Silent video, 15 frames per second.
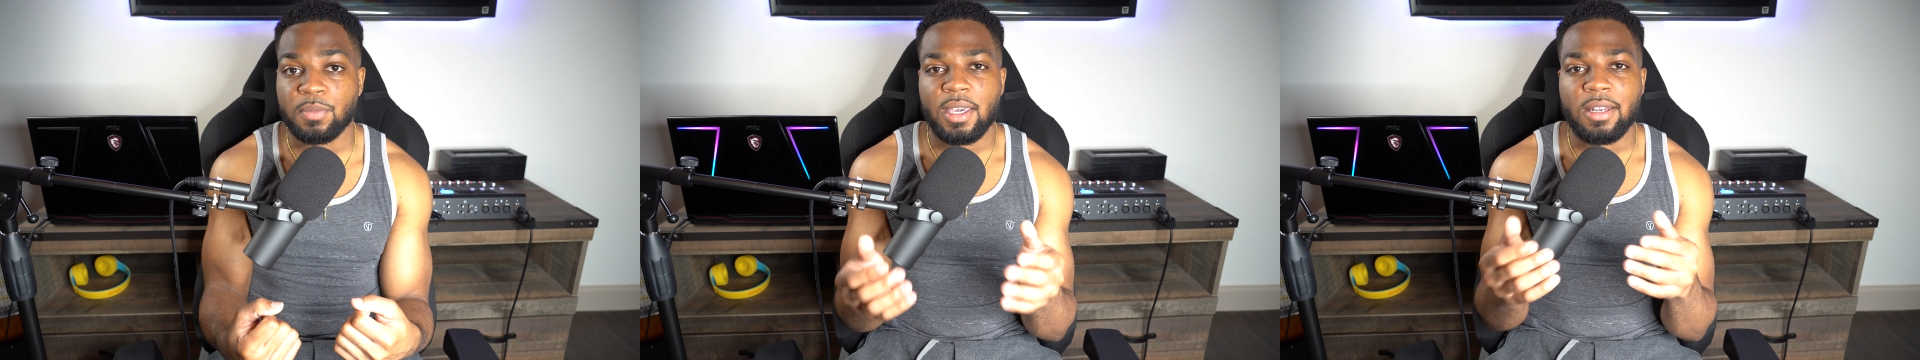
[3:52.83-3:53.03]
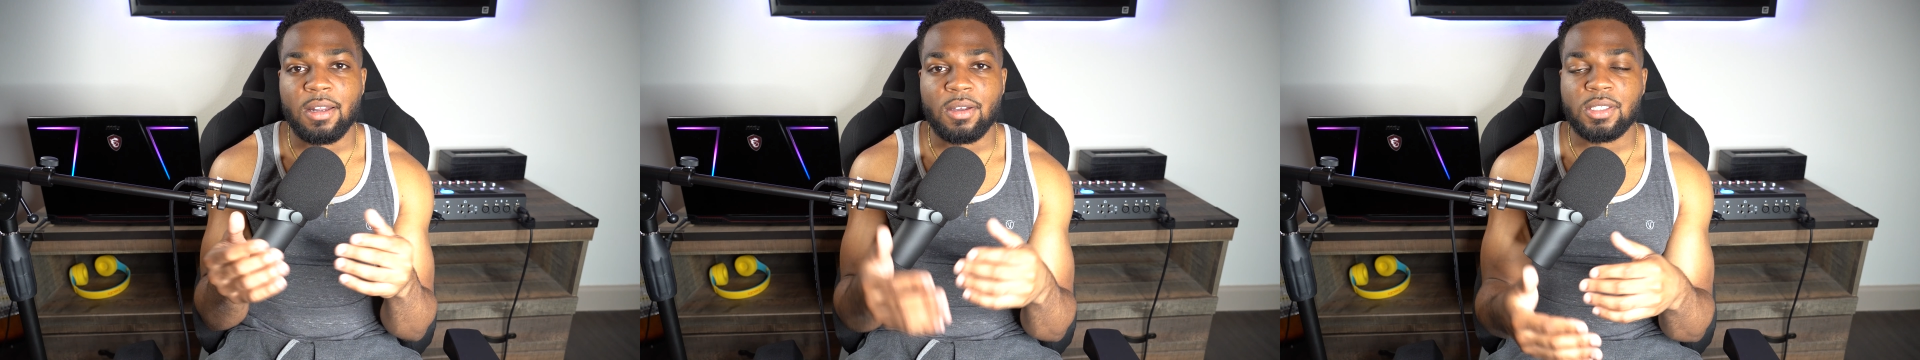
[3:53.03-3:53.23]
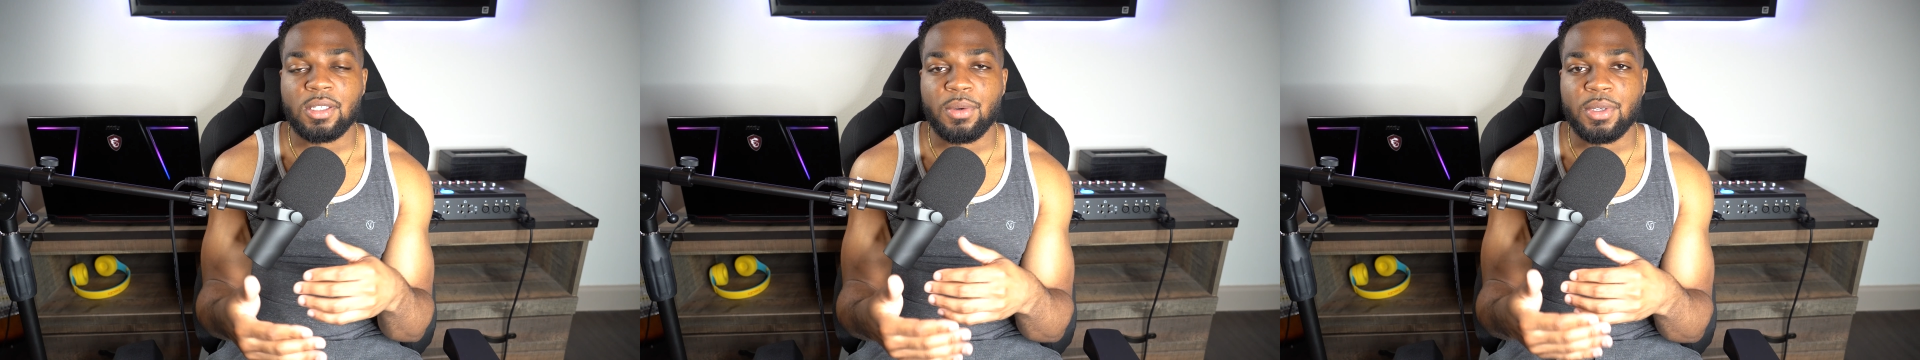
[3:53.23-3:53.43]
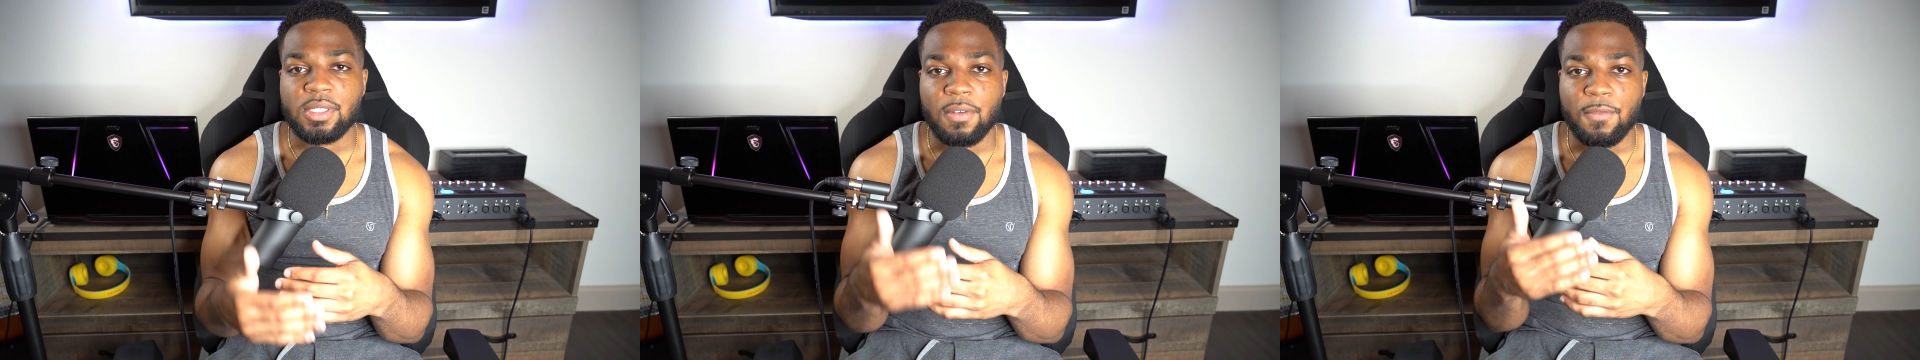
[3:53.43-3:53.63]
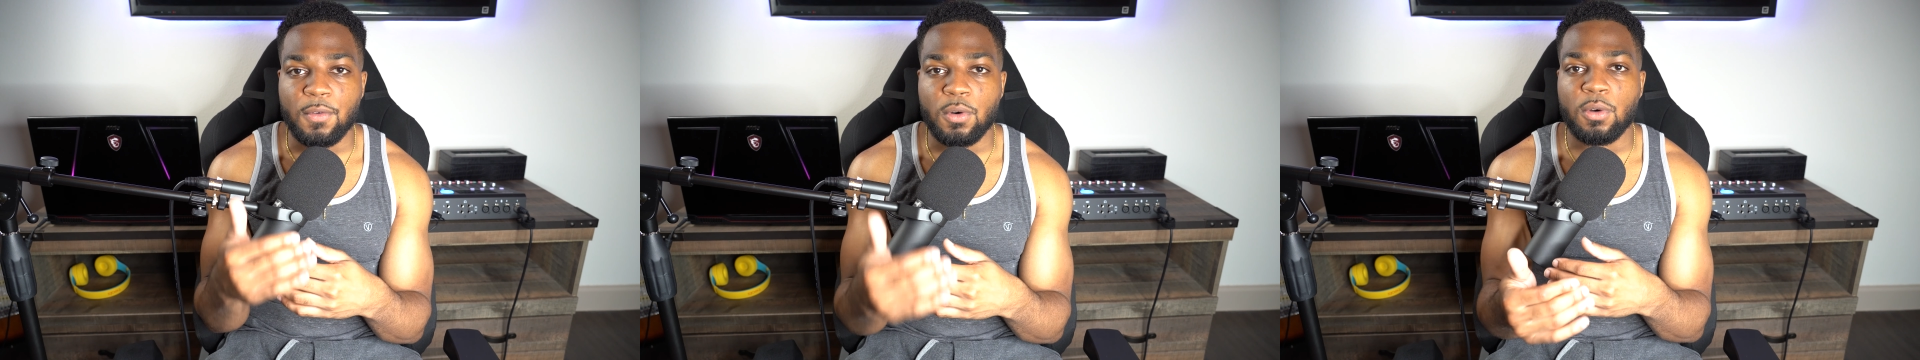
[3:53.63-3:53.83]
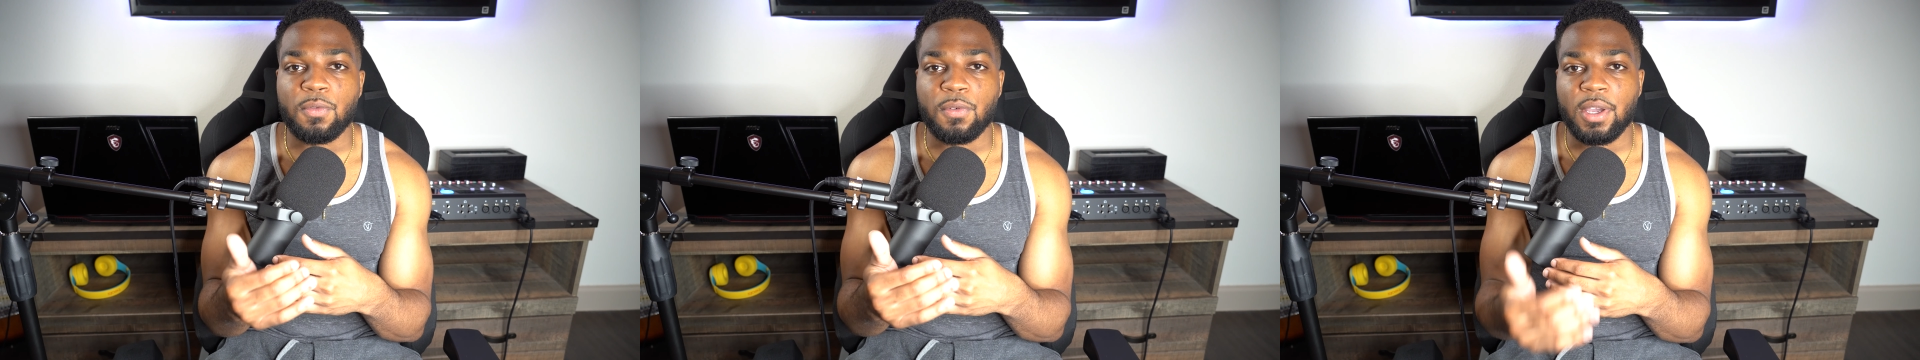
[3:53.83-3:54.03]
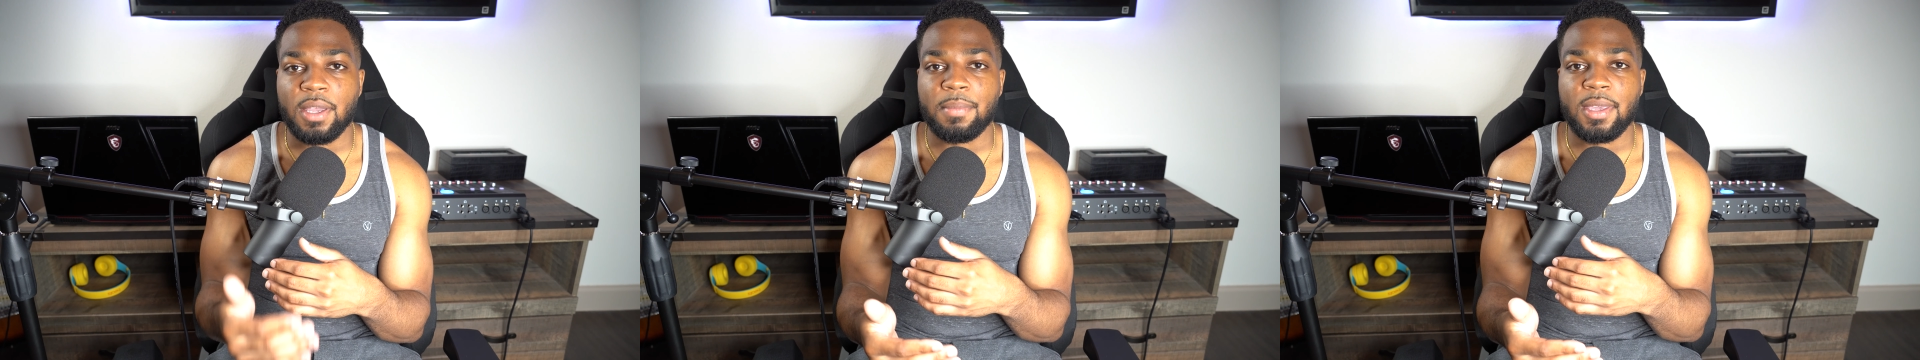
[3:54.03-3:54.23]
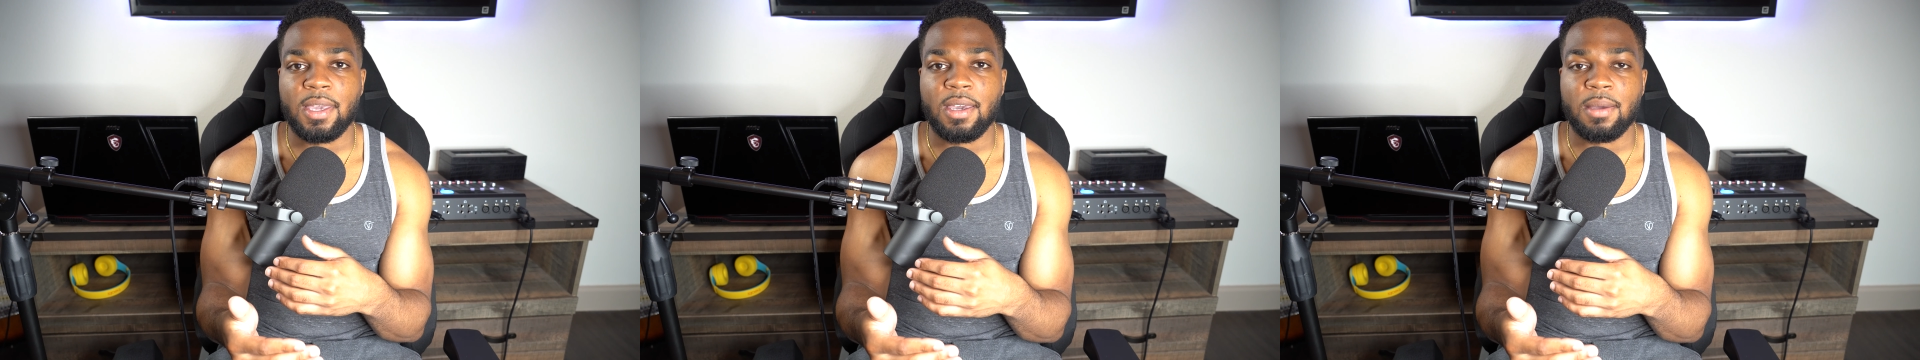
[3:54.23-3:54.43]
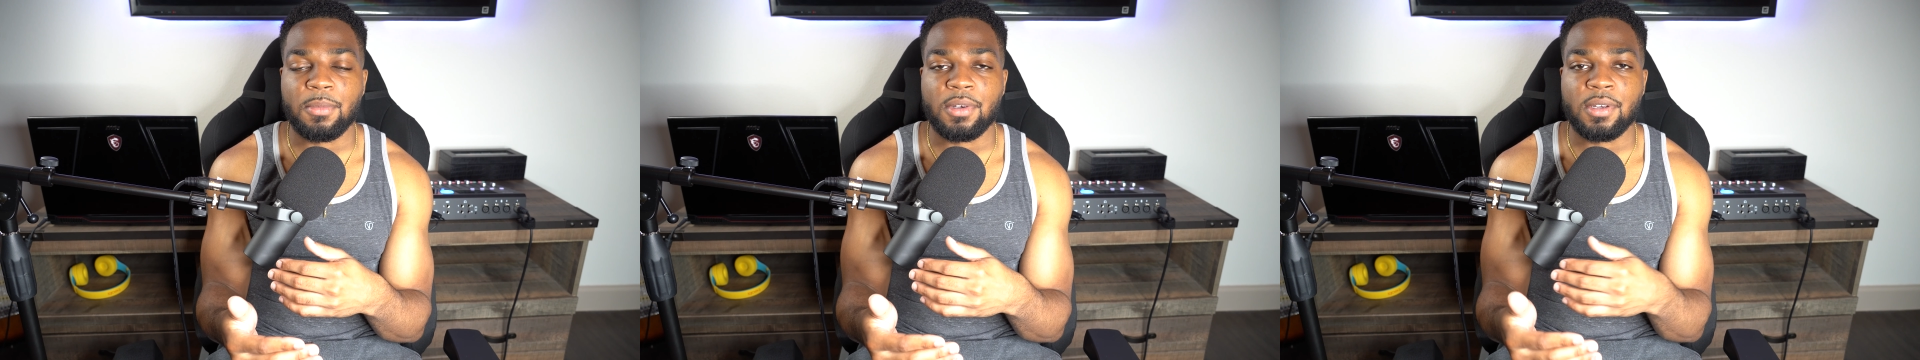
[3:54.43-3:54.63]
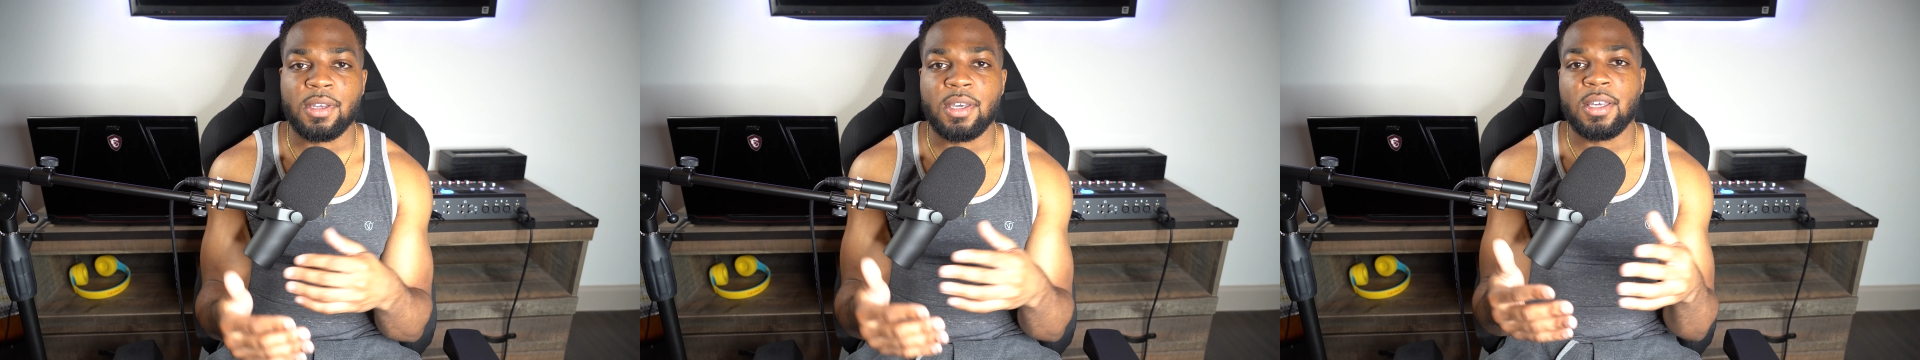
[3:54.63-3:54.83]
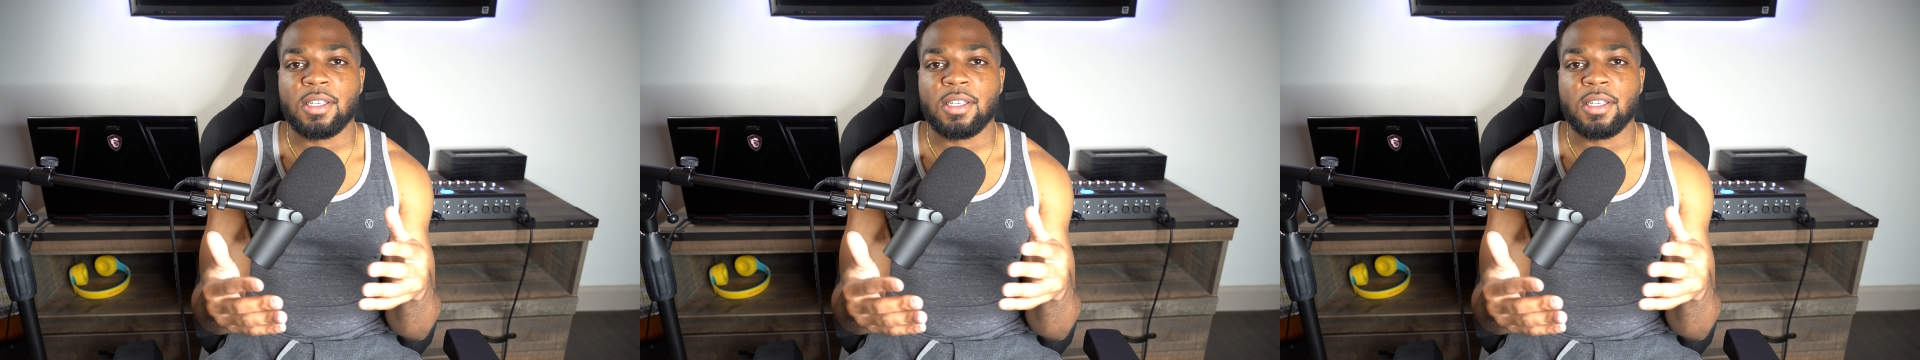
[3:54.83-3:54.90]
And also it's a full frame camera.